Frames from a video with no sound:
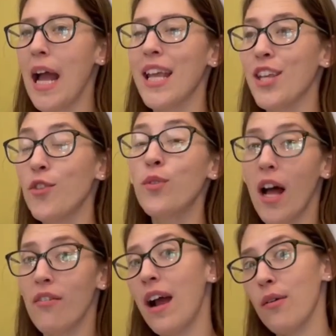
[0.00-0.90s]
you
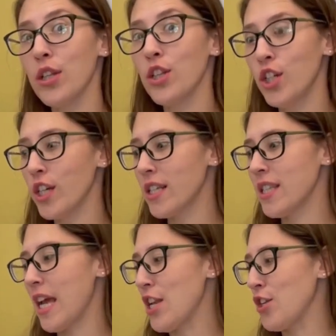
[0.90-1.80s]
love how it looks
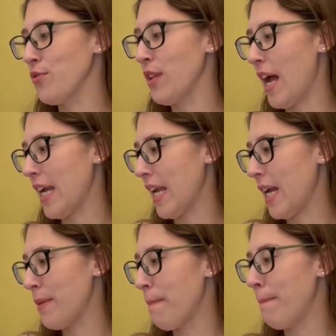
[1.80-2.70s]
and you like
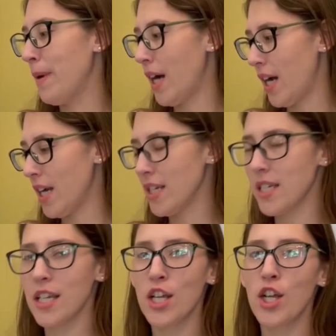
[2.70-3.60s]
it, but
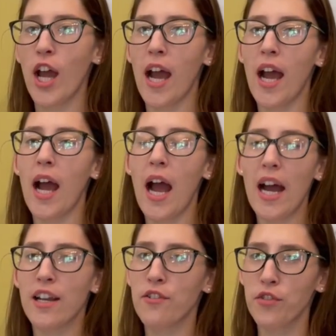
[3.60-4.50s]
I
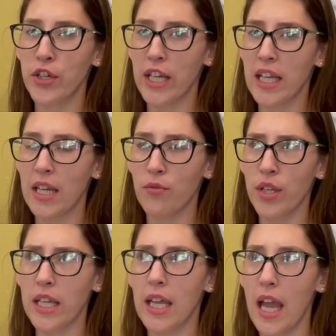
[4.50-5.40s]
didn't feel like it
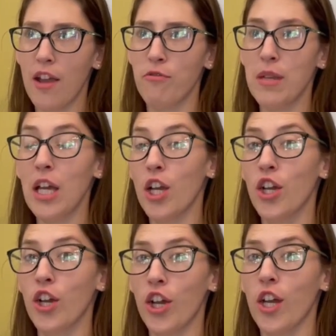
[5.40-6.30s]
really gave me a
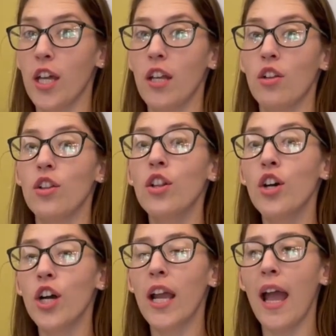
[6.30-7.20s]
good
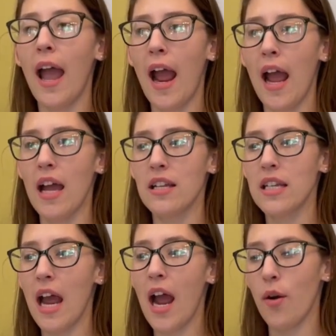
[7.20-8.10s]
look at
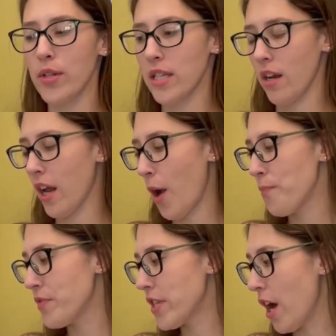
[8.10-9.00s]
how it's gonna go.
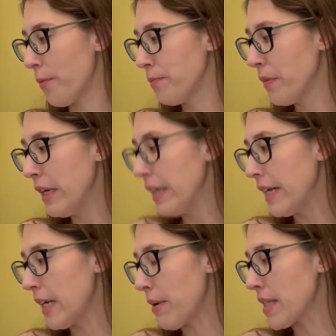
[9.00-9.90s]
So,
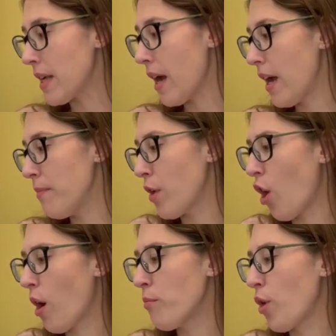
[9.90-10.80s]
anyways, there
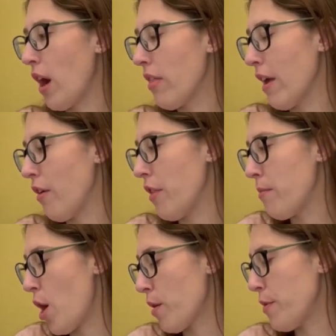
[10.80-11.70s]
are more, I think, on the
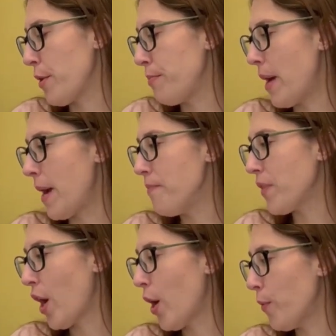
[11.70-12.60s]
Mockmill, but
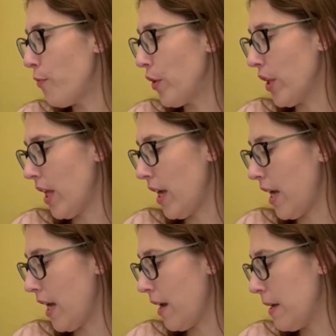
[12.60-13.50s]

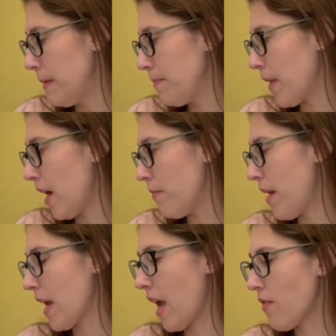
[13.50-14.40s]
hopefully
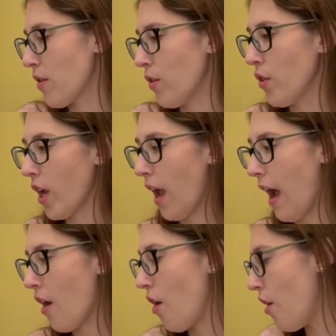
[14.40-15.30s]
that gave you a look
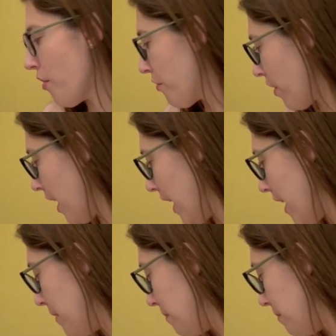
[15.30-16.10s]
at all three.